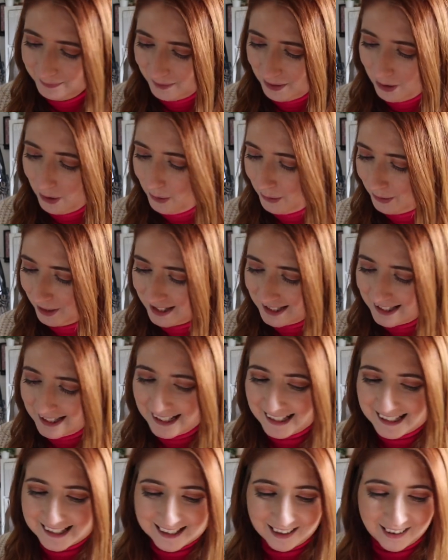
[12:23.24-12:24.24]
Oh, this is
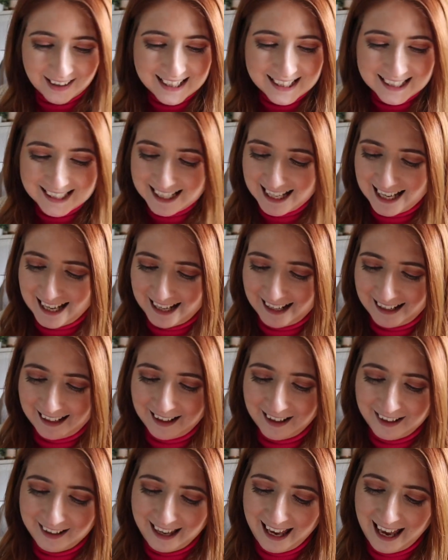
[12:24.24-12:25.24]

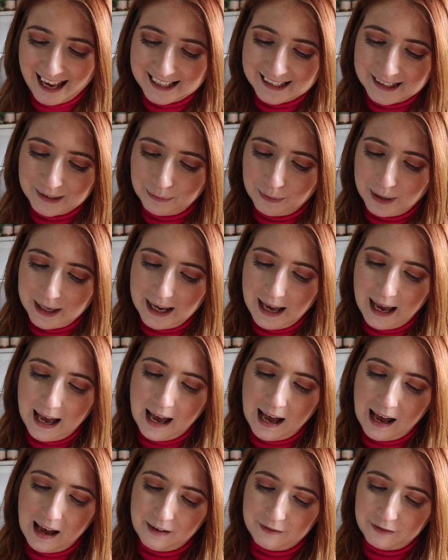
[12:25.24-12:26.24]
exciting. Okay, so we
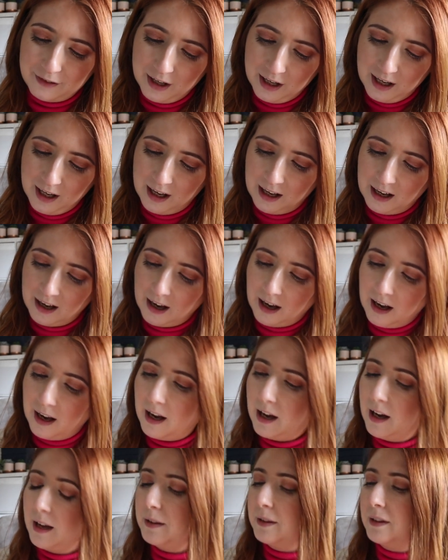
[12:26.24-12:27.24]
have
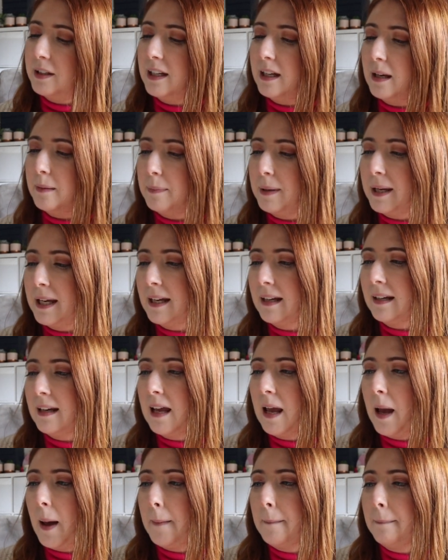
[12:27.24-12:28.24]
the
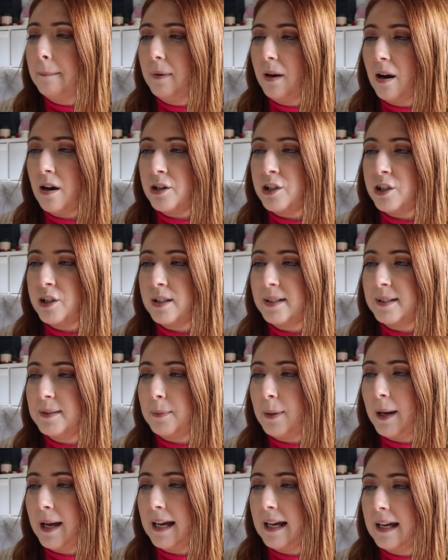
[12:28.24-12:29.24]
Peony and Blush
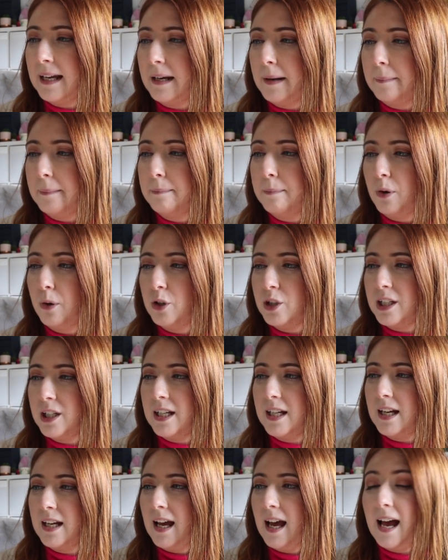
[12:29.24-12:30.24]
Suede
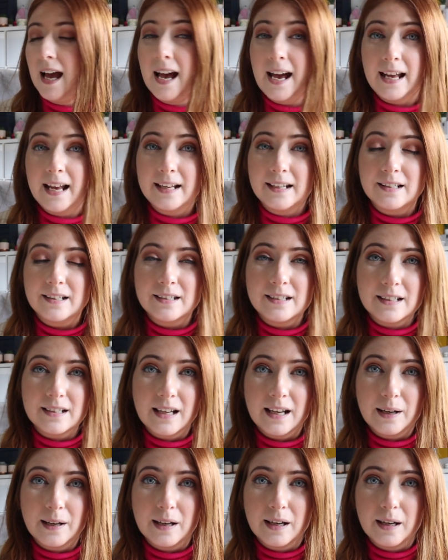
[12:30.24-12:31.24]
body and
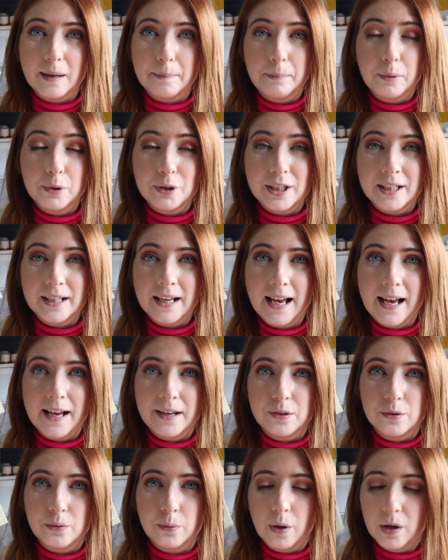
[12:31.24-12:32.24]

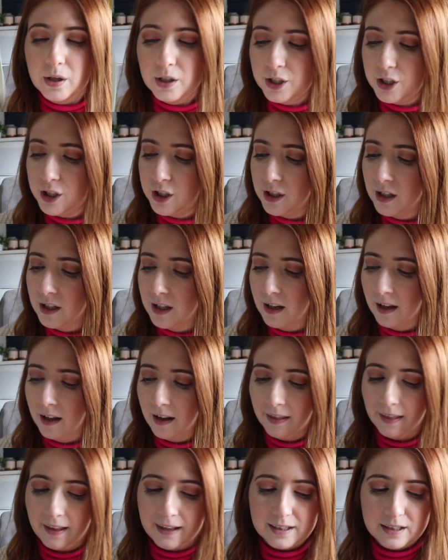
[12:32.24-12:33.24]
hand wash.
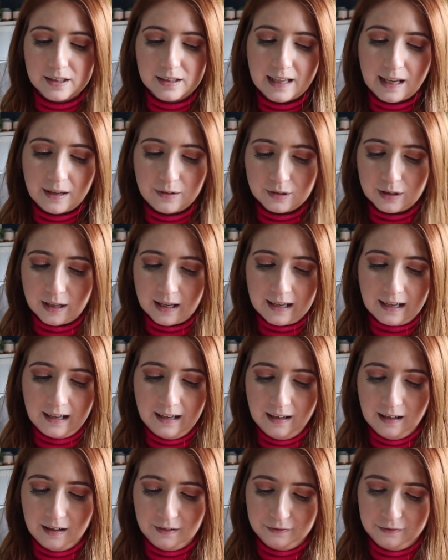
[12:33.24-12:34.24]
That sounds
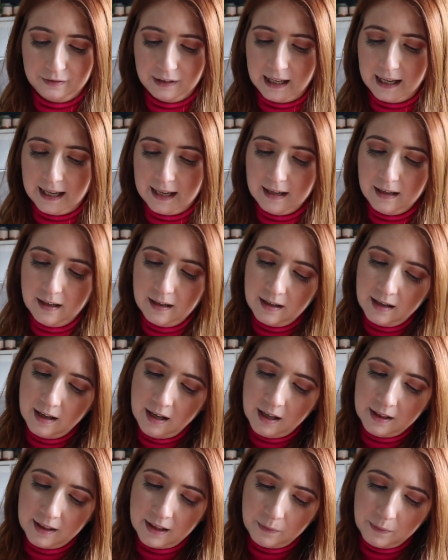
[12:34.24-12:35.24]
lovely.
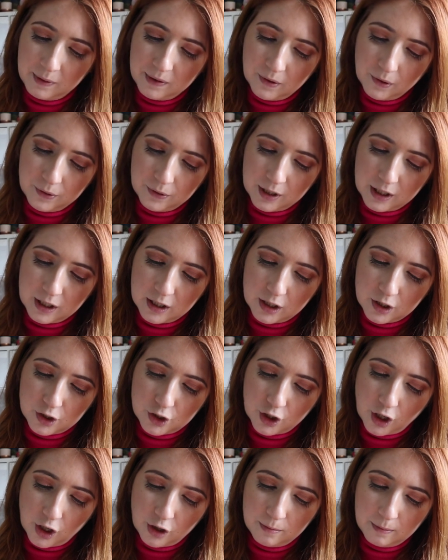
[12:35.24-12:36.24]
Then we've got the
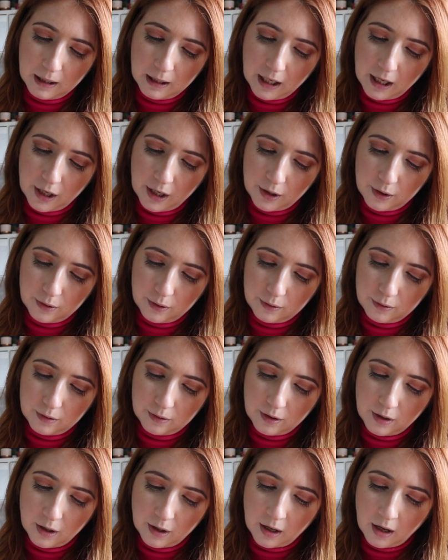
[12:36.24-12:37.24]
Jo
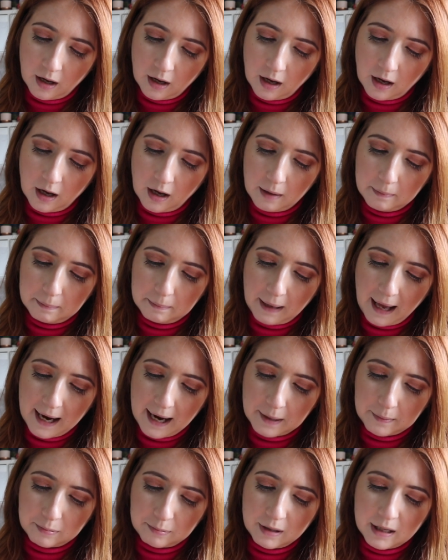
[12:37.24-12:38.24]
Malone
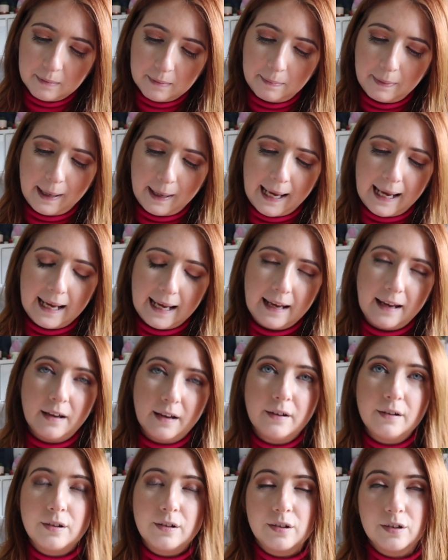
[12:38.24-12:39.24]
Blackberry
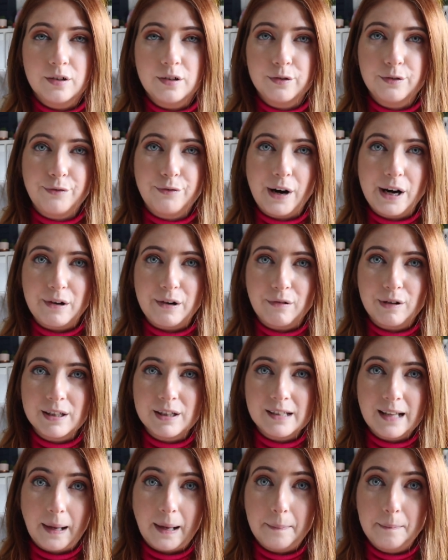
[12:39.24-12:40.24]
Bay
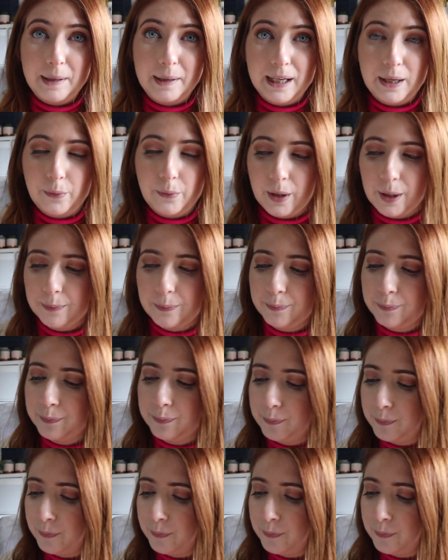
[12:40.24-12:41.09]
fragrance, like a mini one.